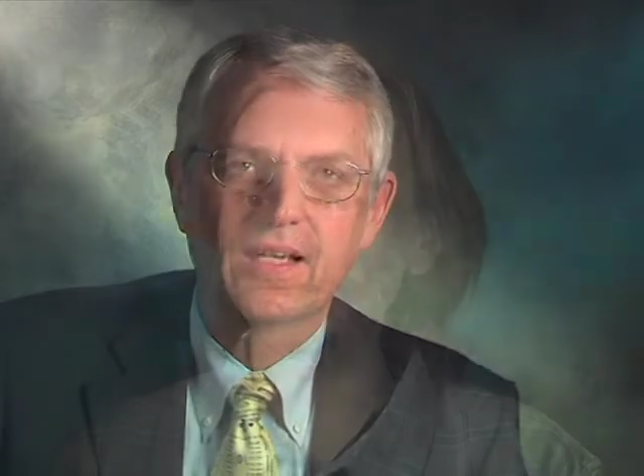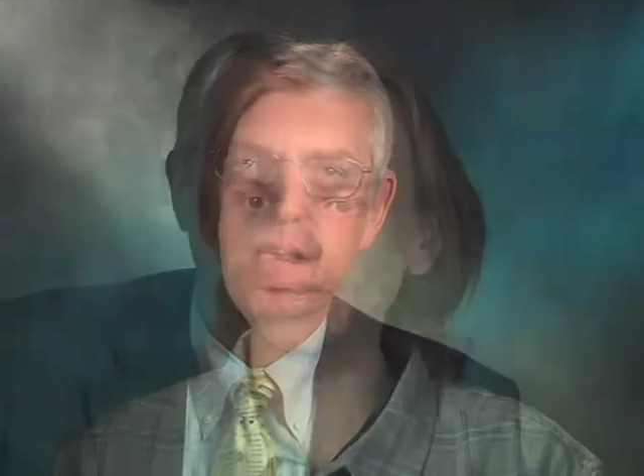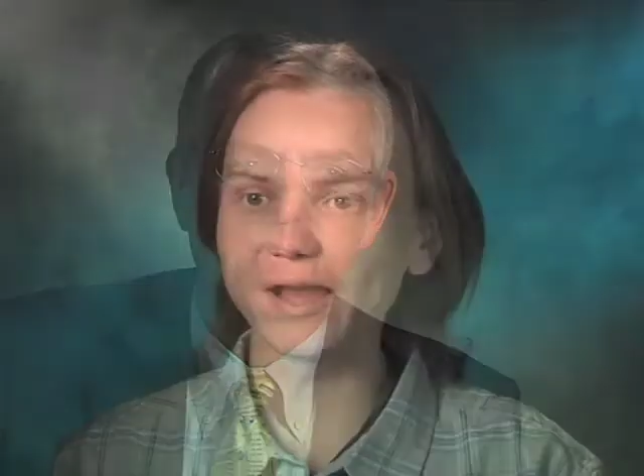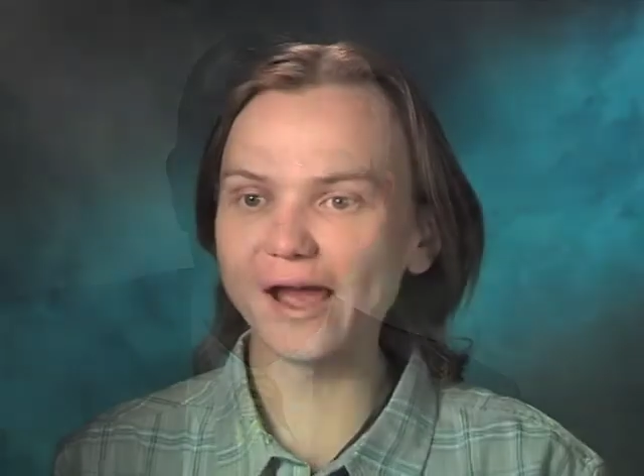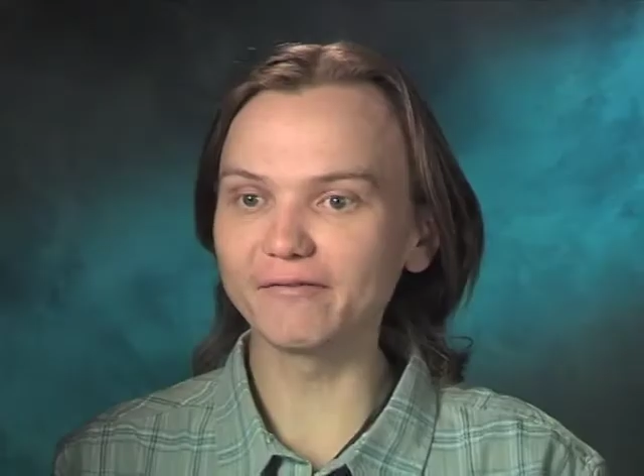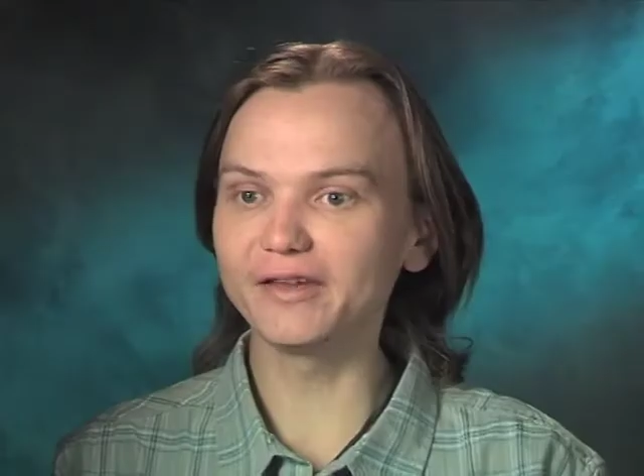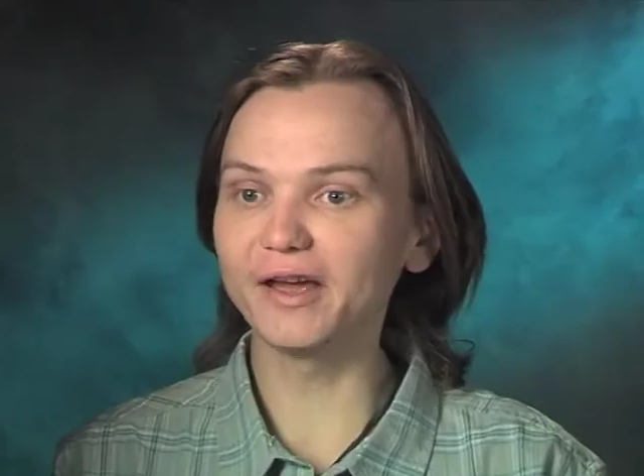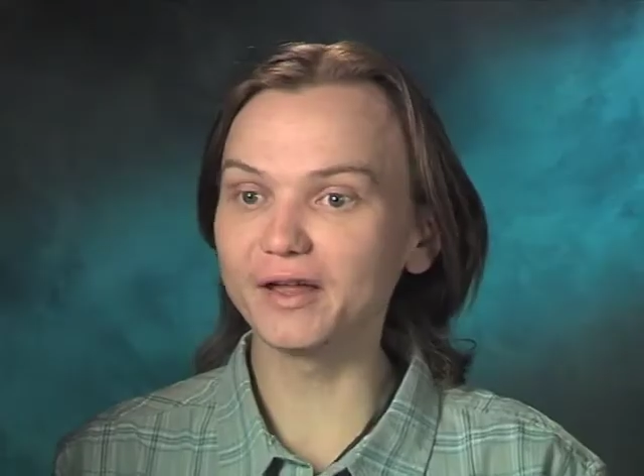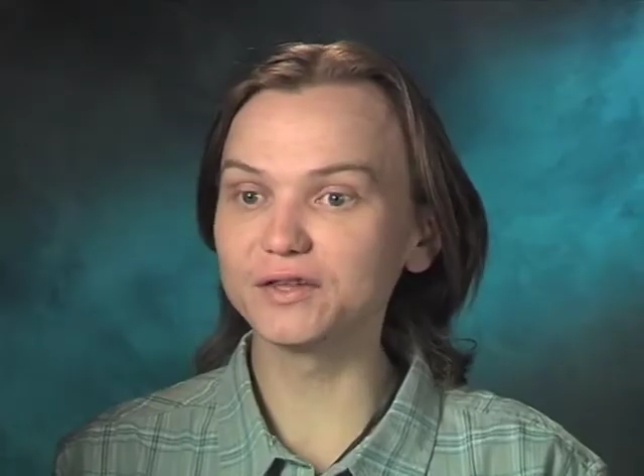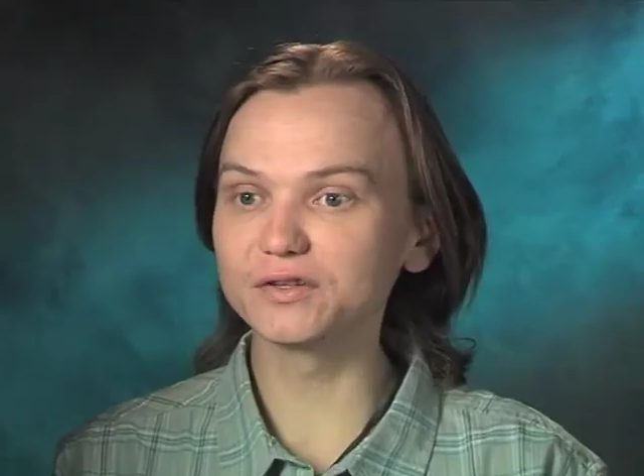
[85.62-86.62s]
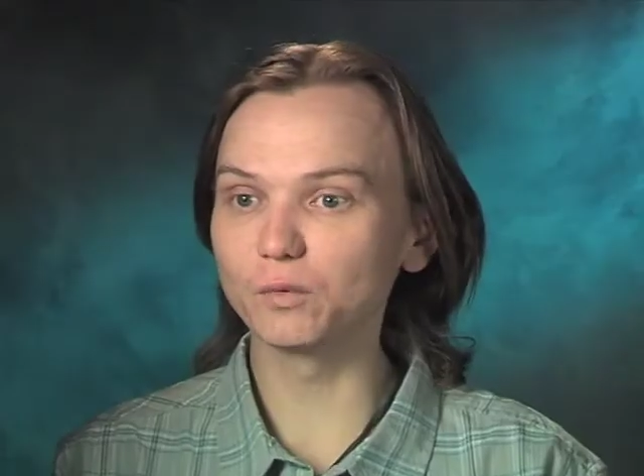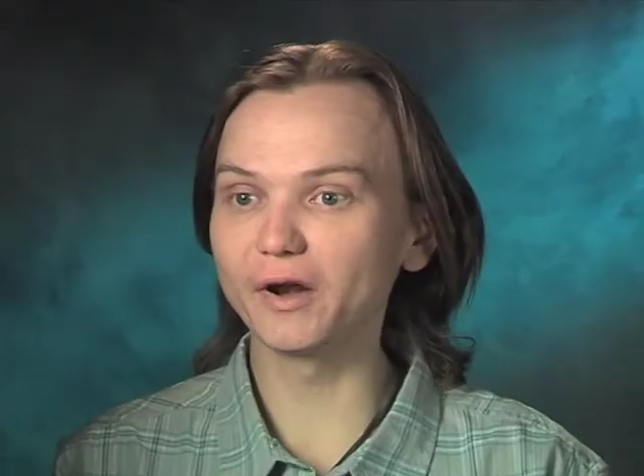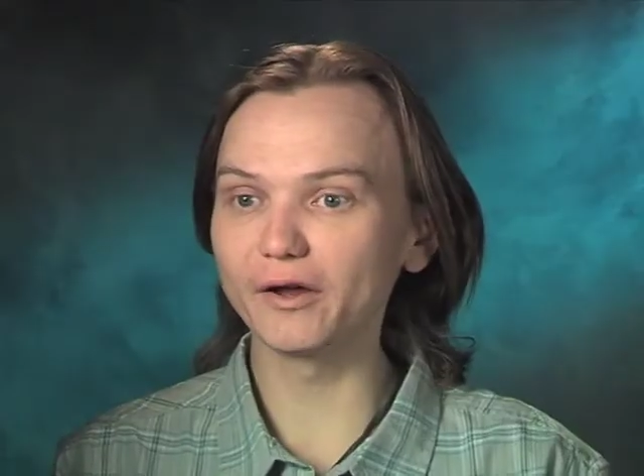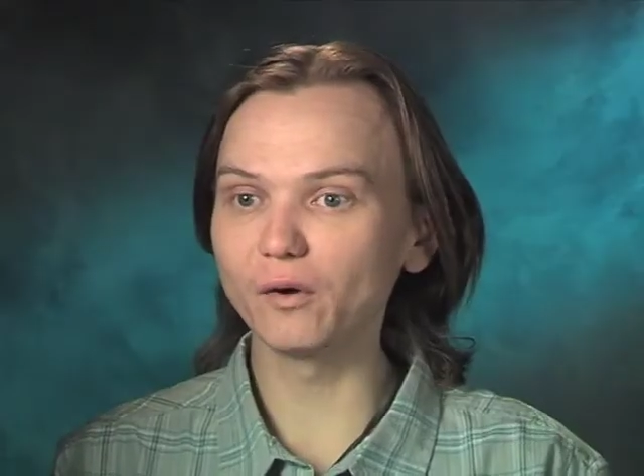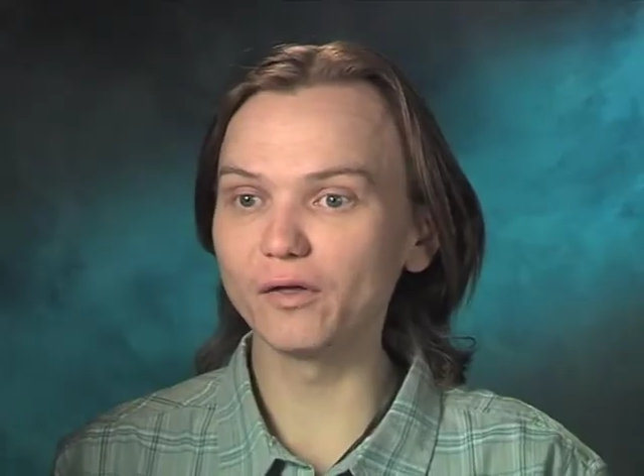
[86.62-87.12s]
I have kits when
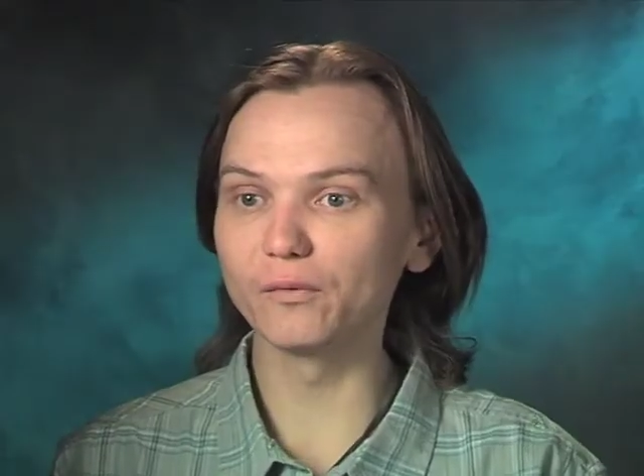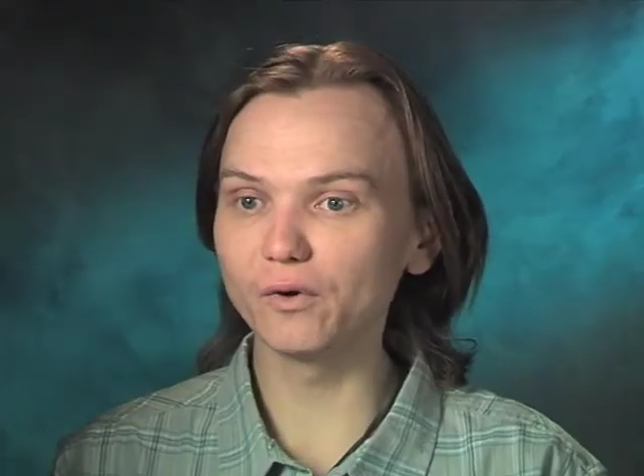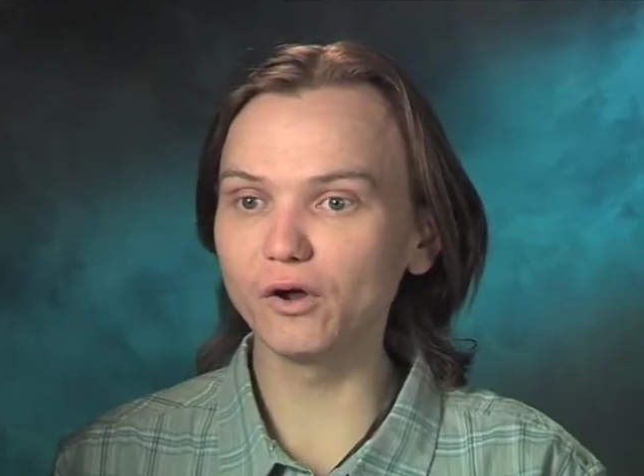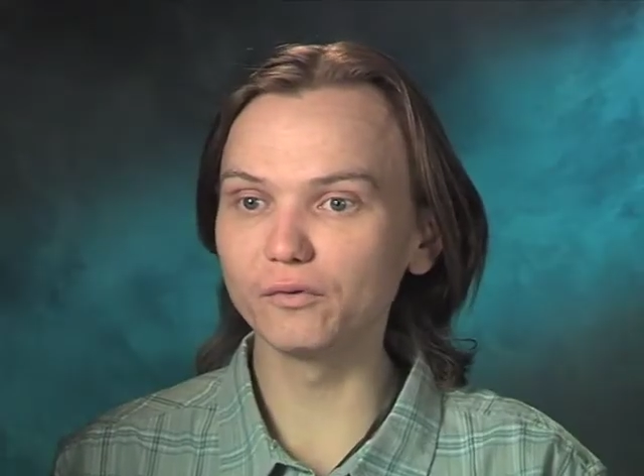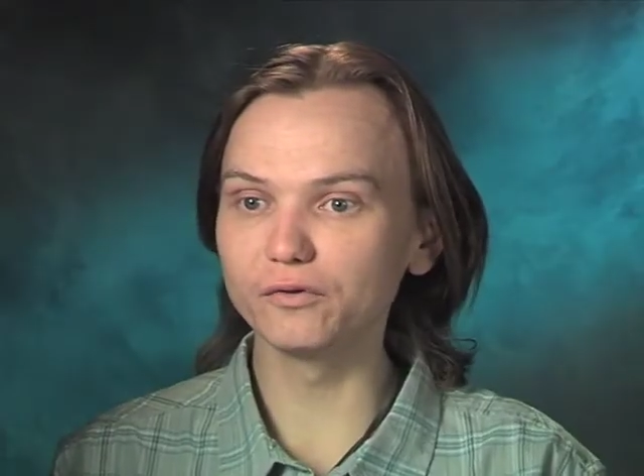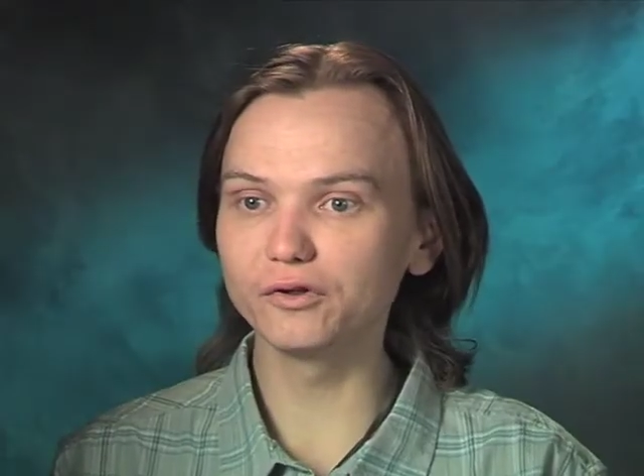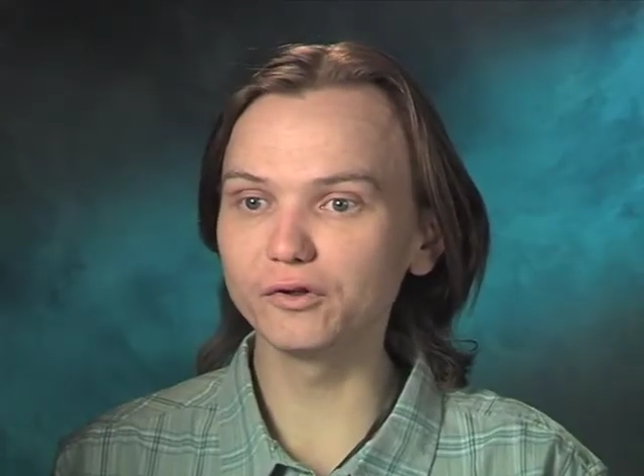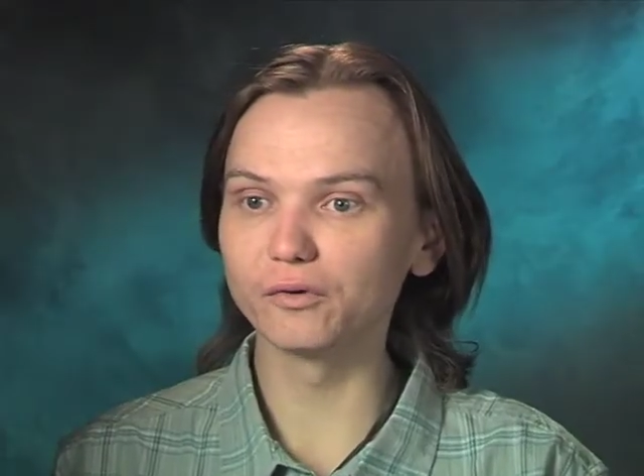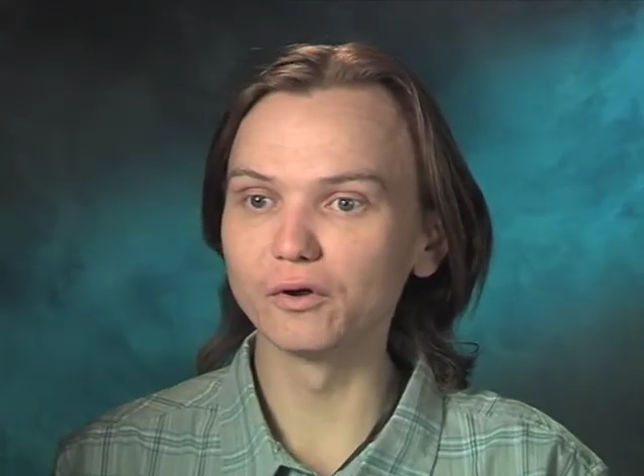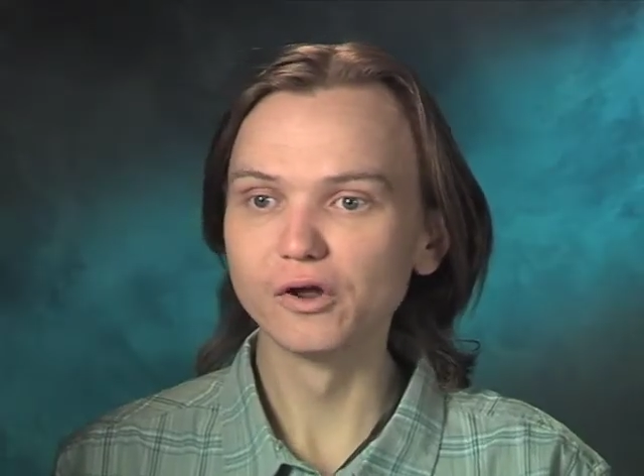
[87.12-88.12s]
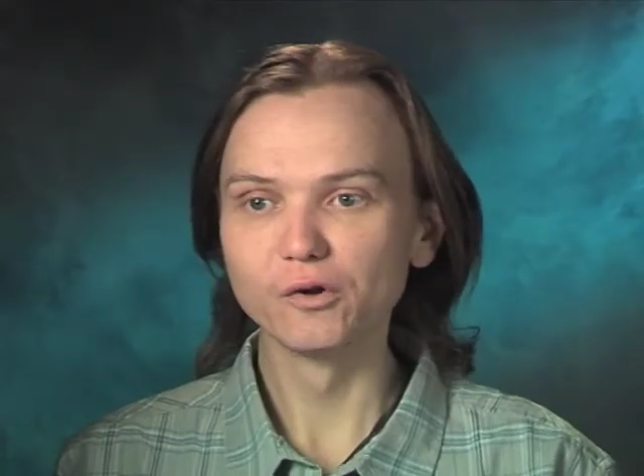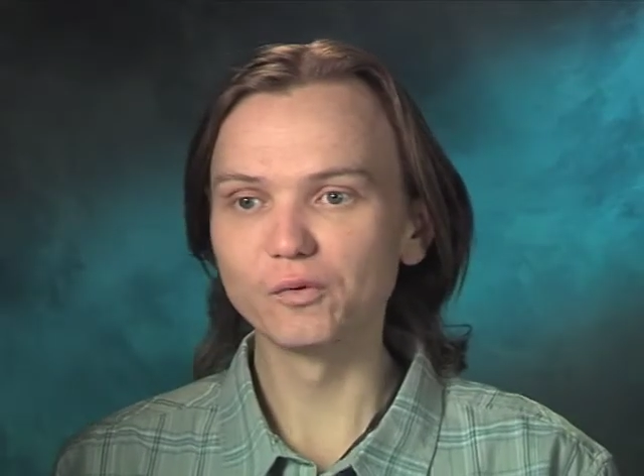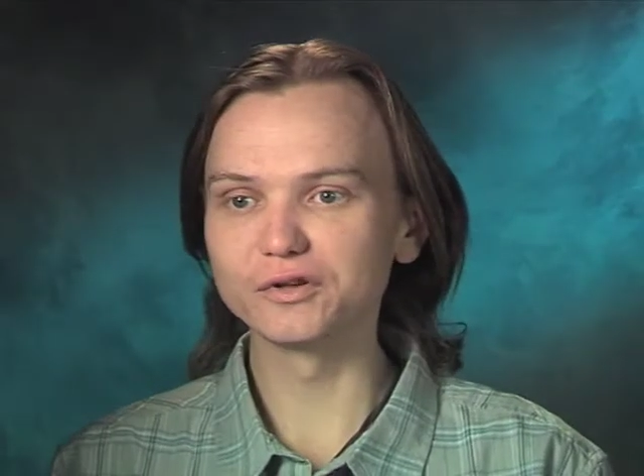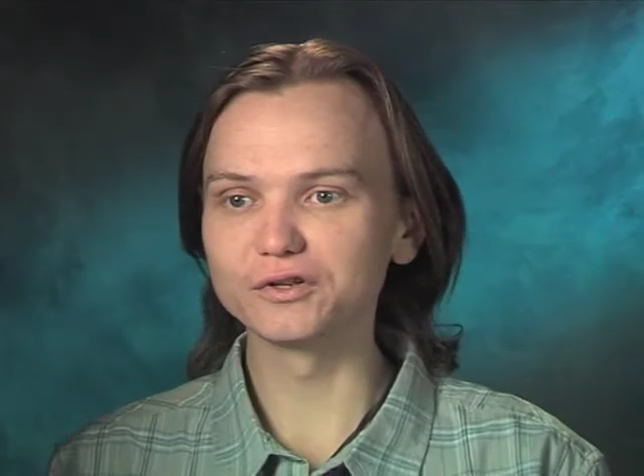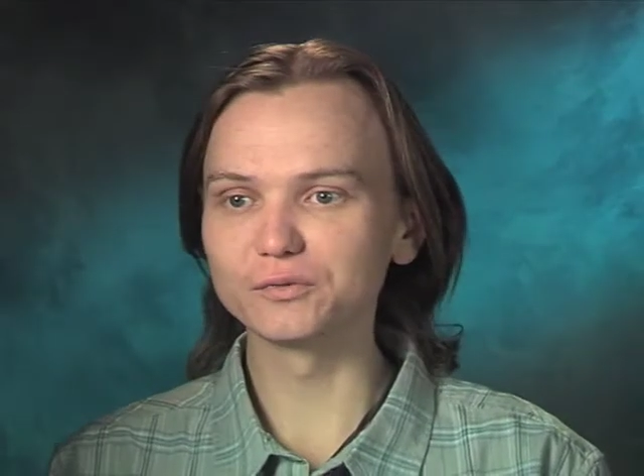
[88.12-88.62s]
I go on the road too,
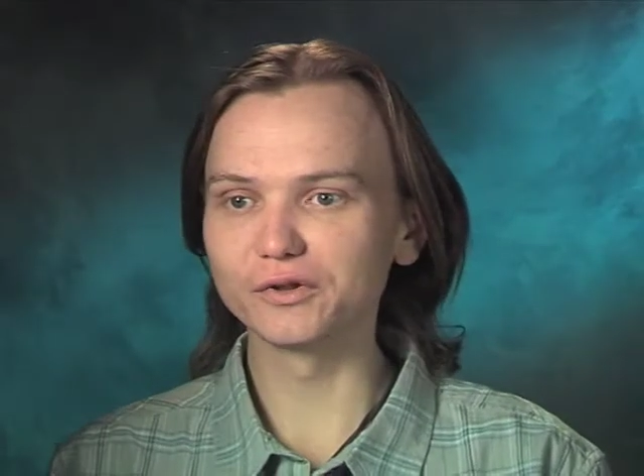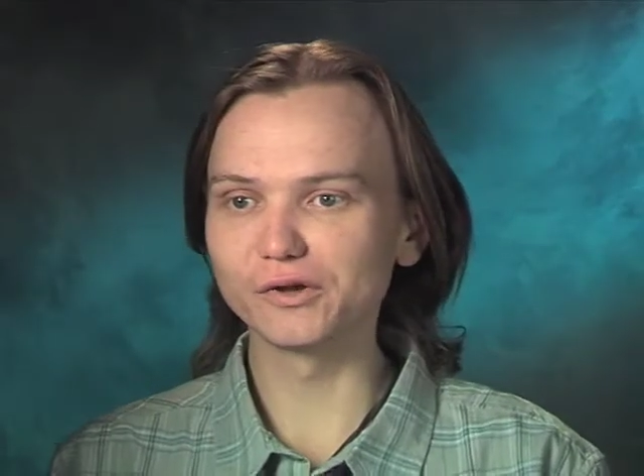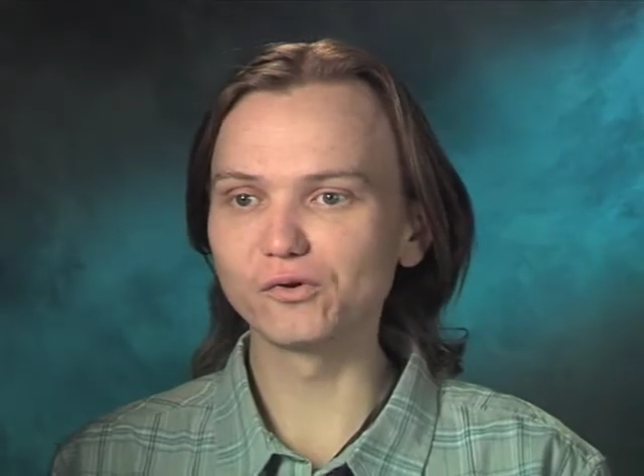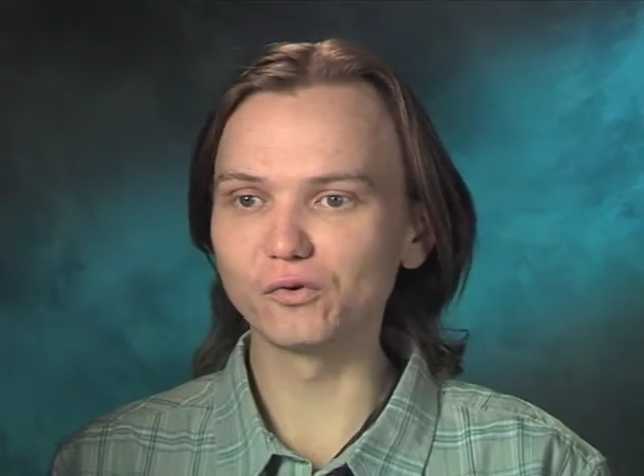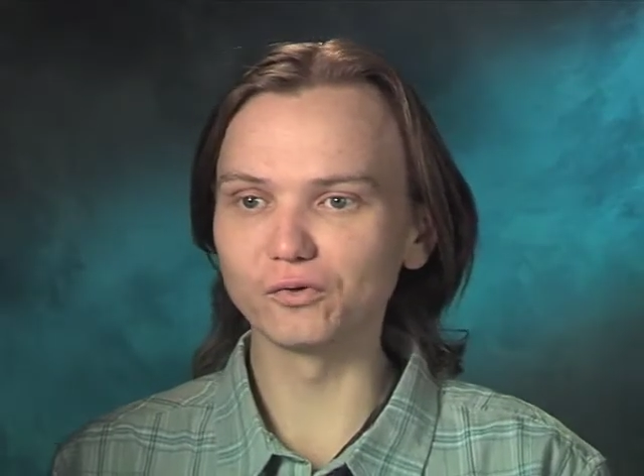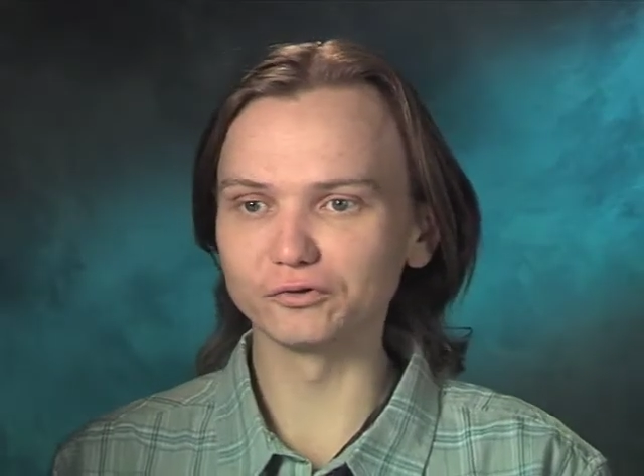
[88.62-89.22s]
which is really cool.